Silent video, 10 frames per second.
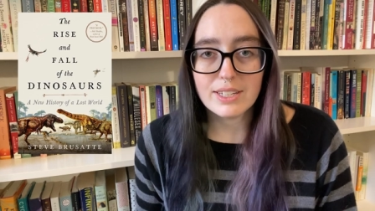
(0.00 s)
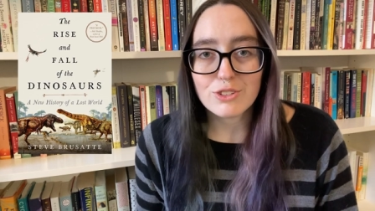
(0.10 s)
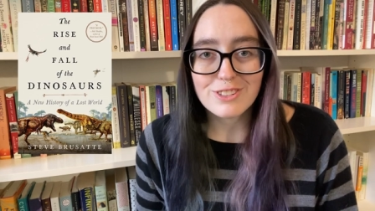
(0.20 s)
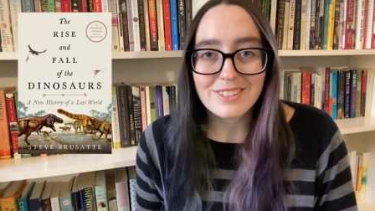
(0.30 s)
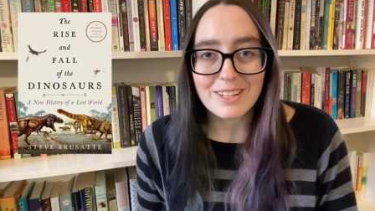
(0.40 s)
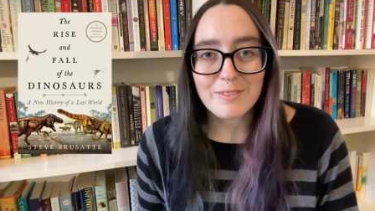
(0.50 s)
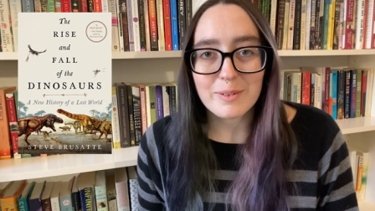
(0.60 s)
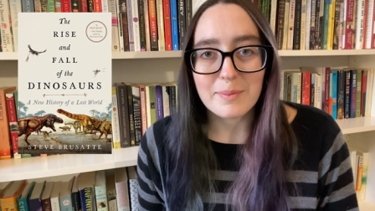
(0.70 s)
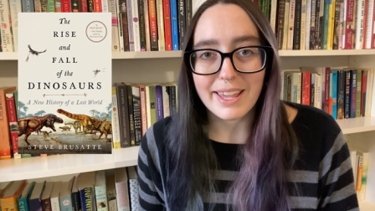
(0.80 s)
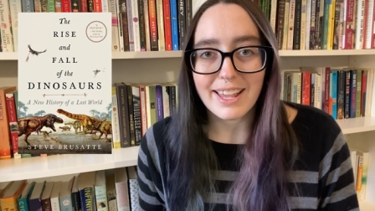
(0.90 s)
interesting for
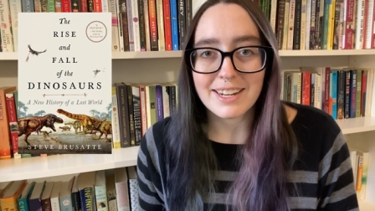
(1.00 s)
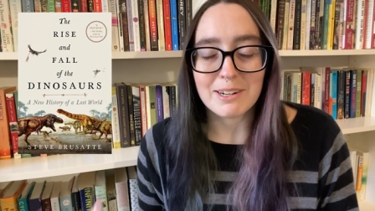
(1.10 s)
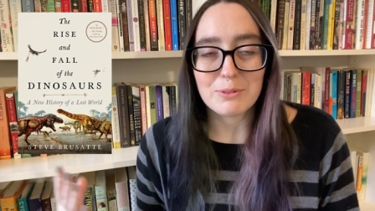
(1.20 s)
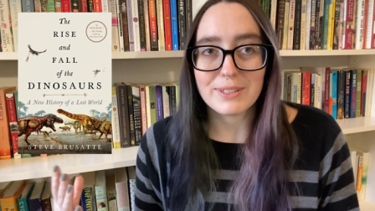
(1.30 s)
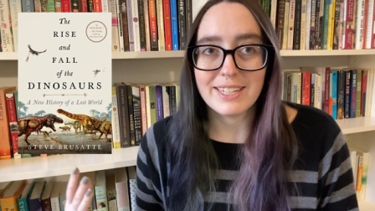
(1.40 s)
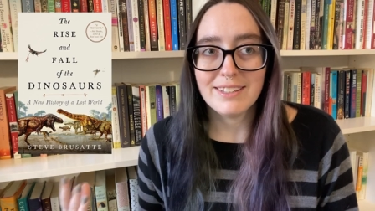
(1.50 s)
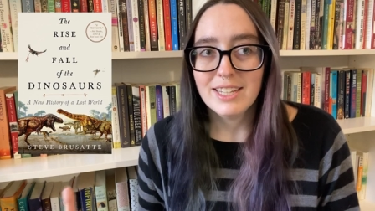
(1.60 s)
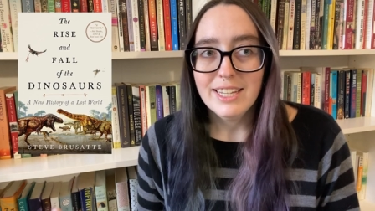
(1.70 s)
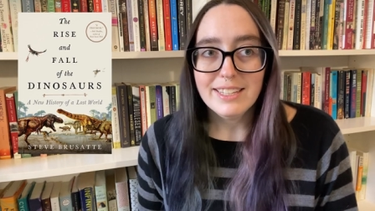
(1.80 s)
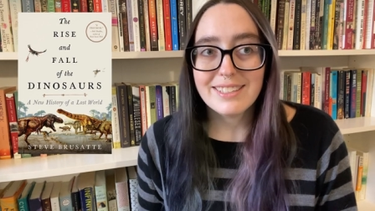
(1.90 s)
me and I will like
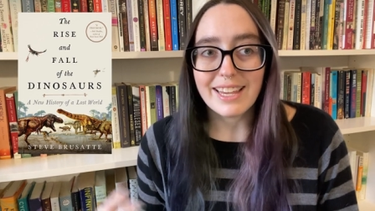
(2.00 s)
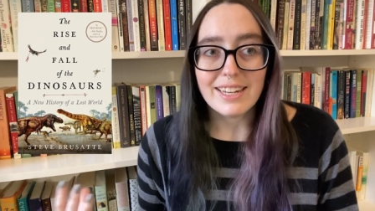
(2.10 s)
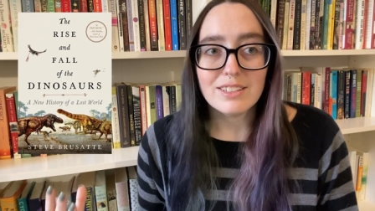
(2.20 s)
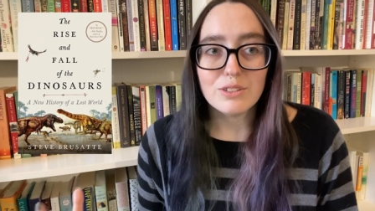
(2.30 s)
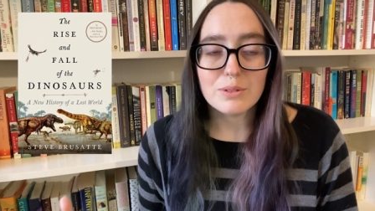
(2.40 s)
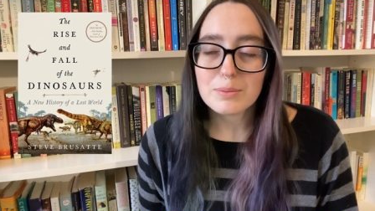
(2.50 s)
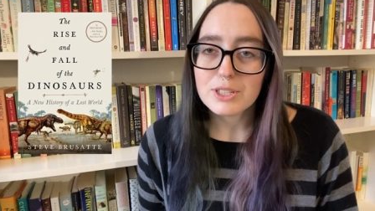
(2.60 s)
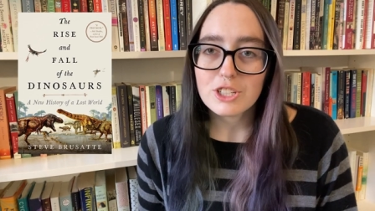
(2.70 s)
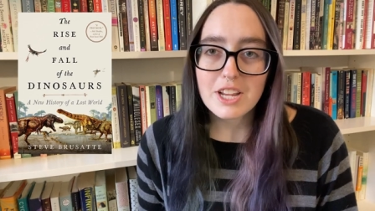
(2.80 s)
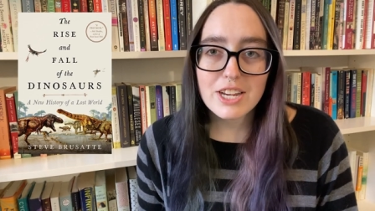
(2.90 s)
gain a new
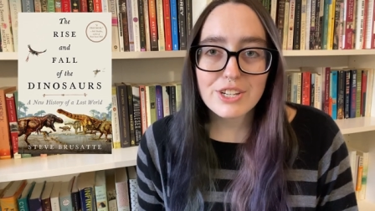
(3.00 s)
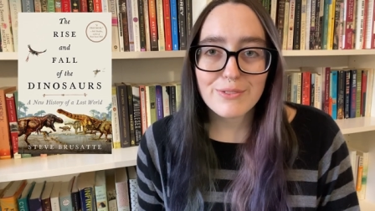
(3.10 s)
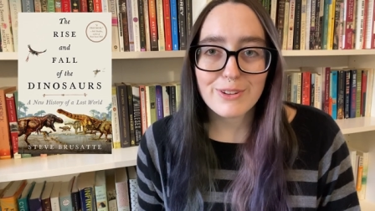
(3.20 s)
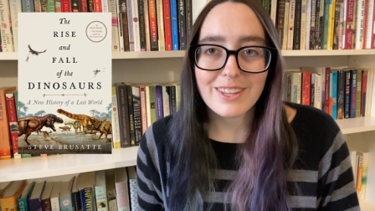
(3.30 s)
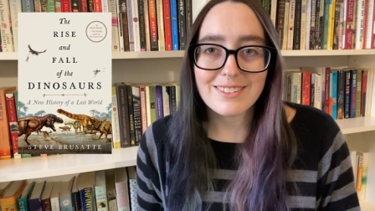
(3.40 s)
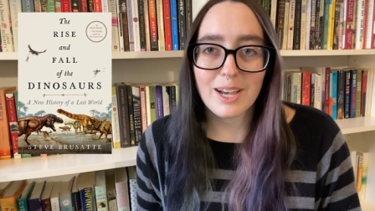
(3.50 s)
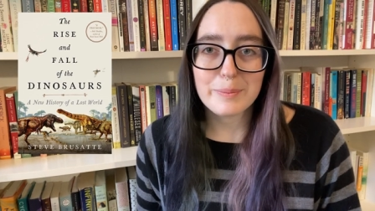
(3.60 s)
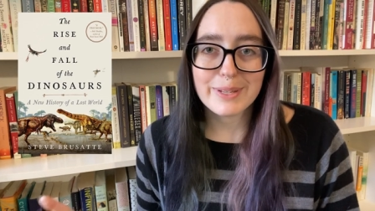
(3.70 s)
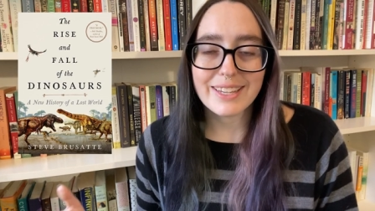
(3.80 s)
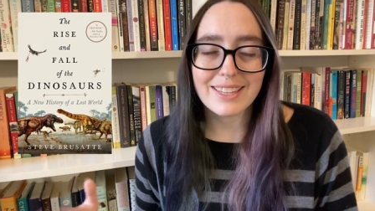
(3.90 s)
appreciation for that topic.